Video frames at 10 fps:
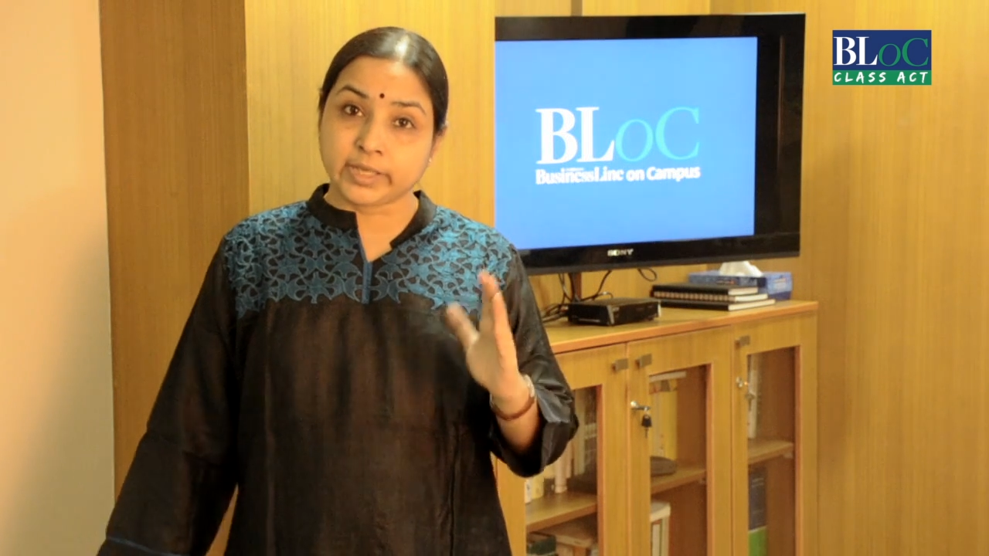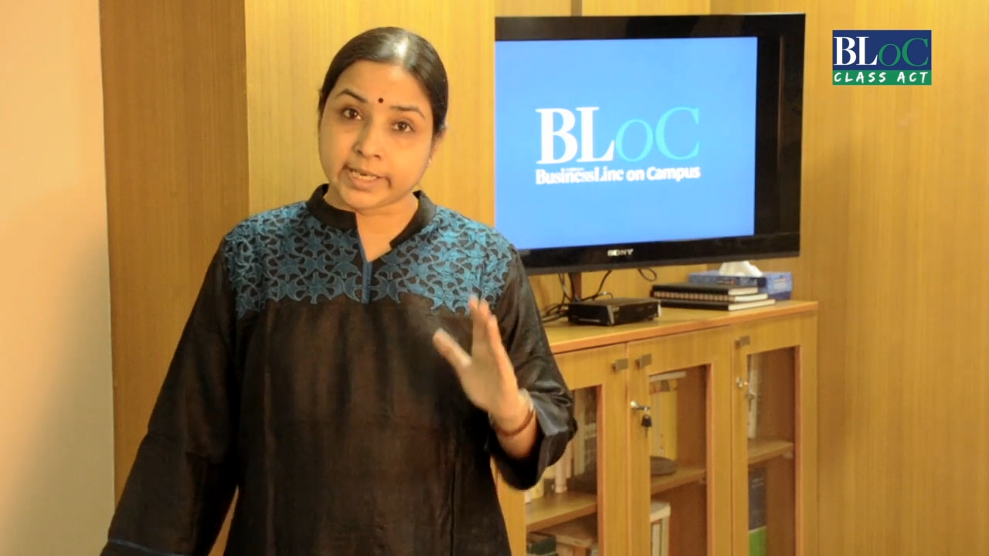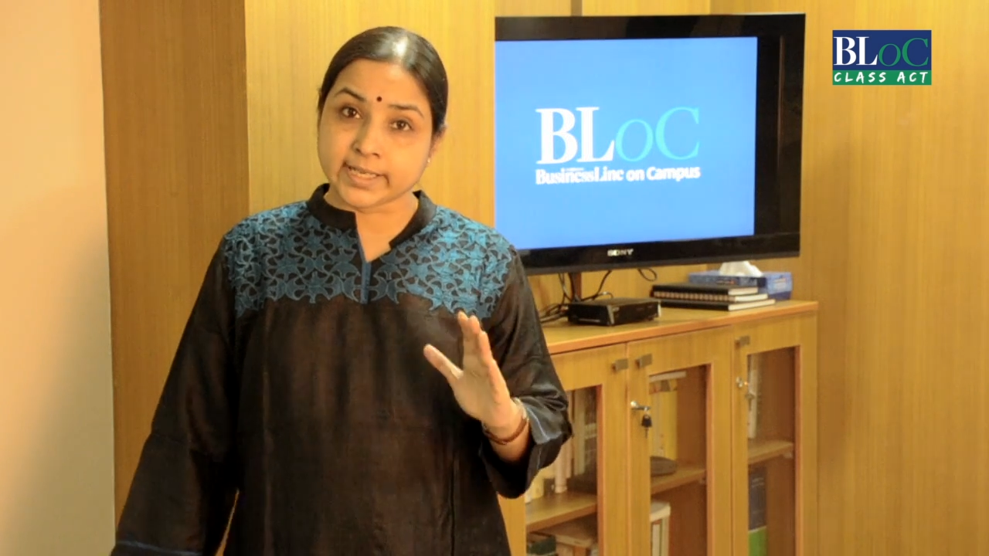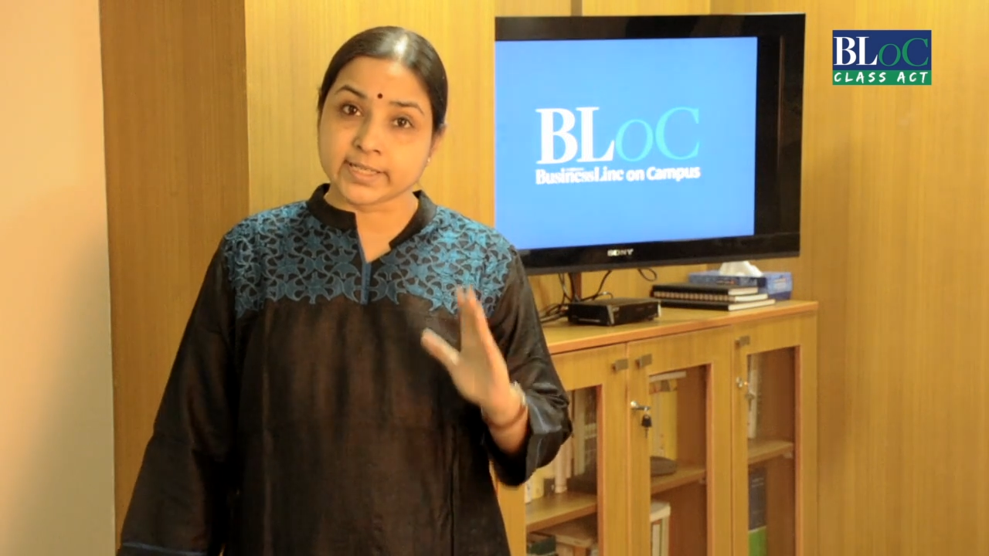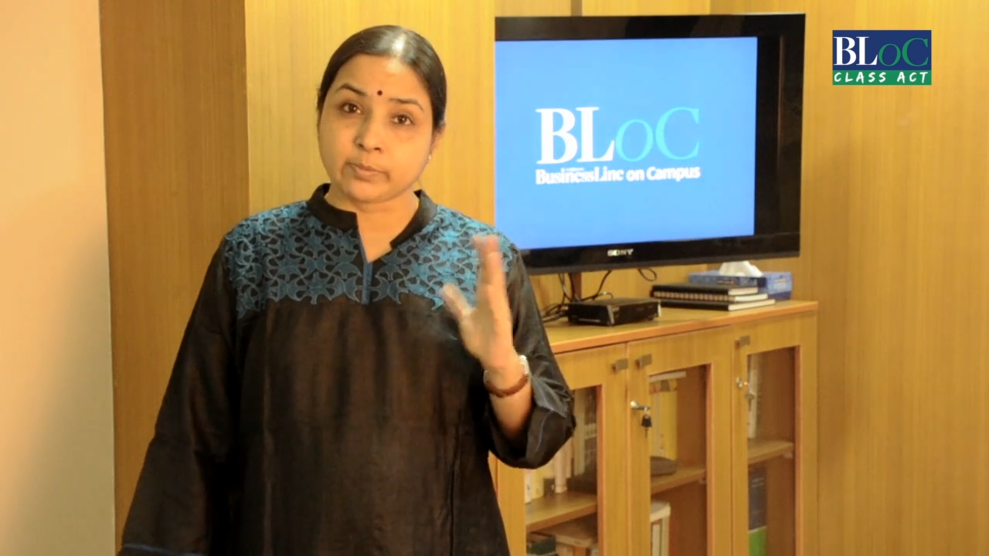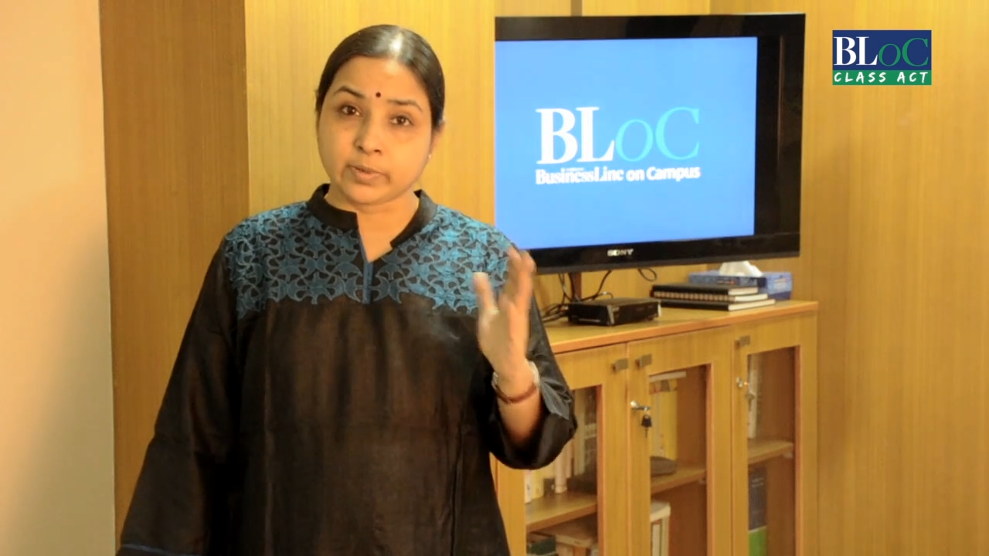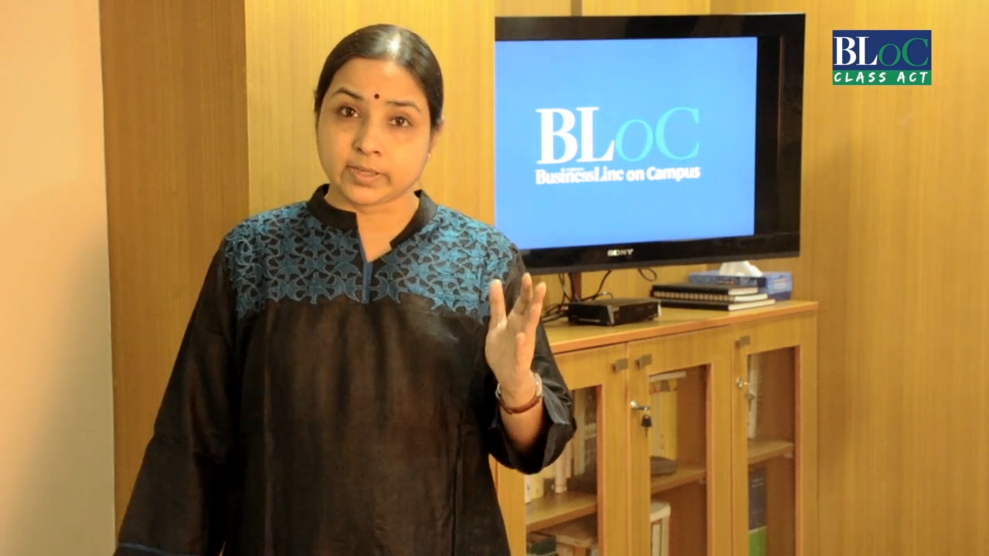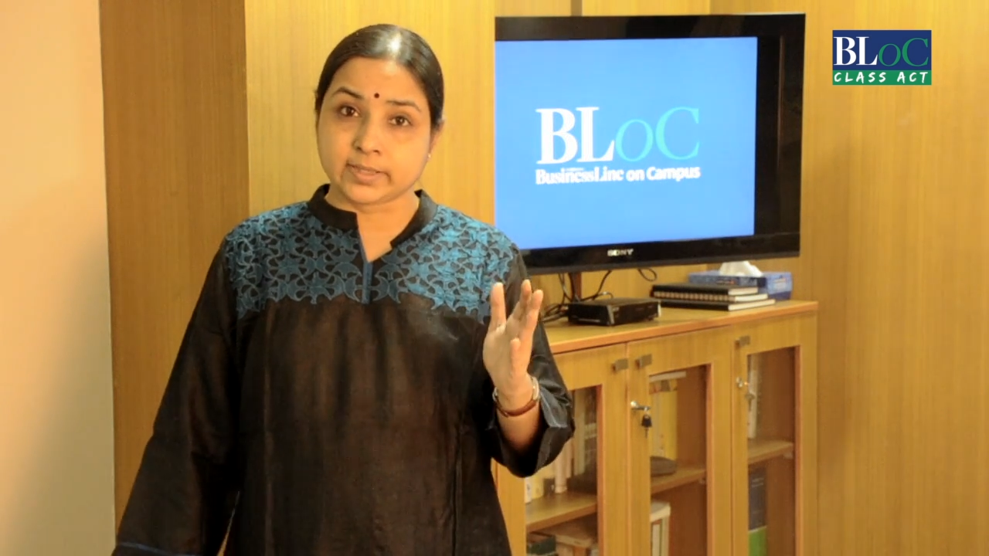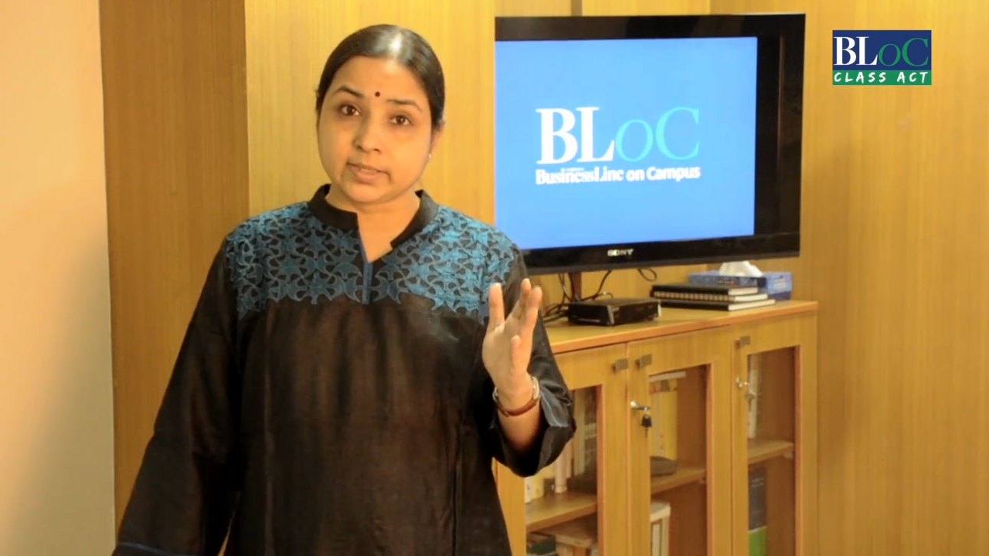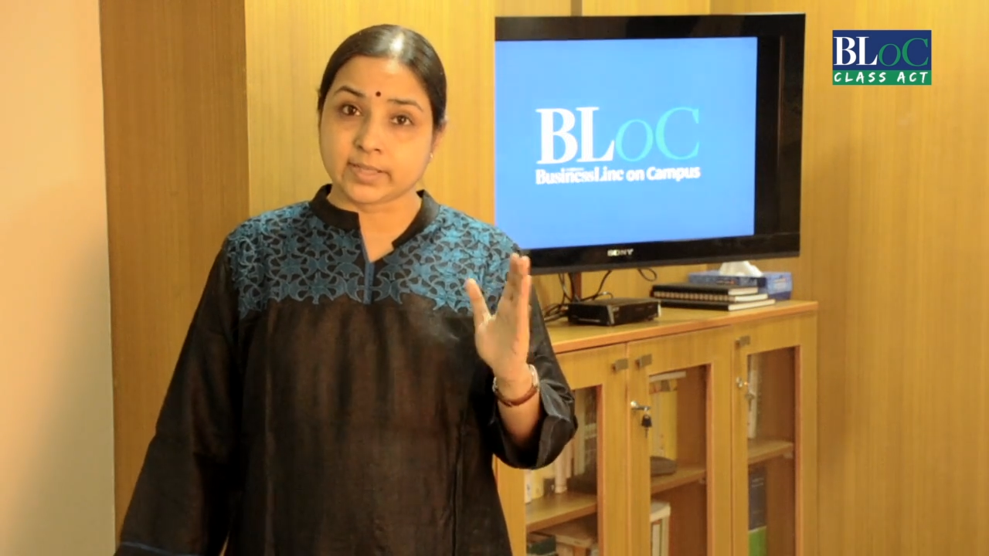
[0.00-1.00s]
trace a
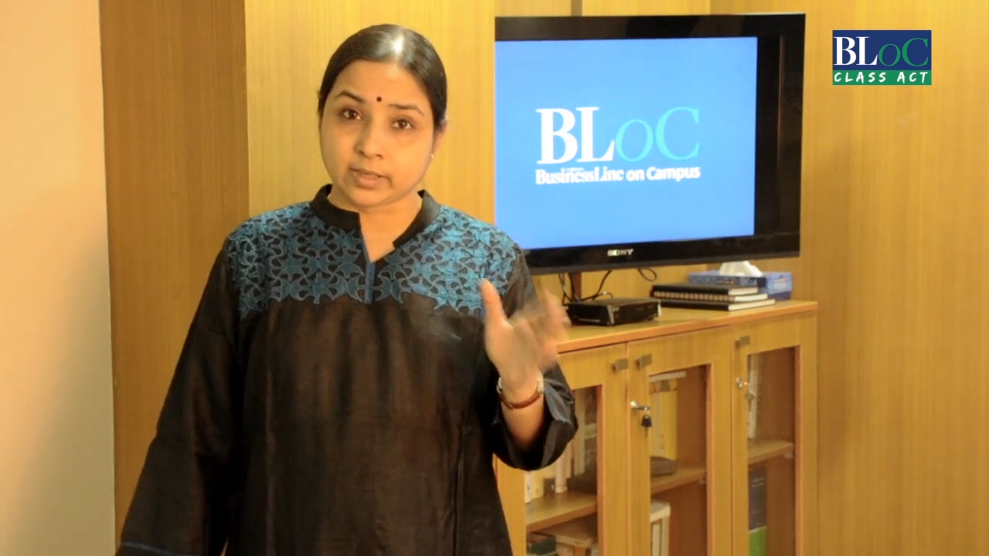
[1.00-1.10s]
person's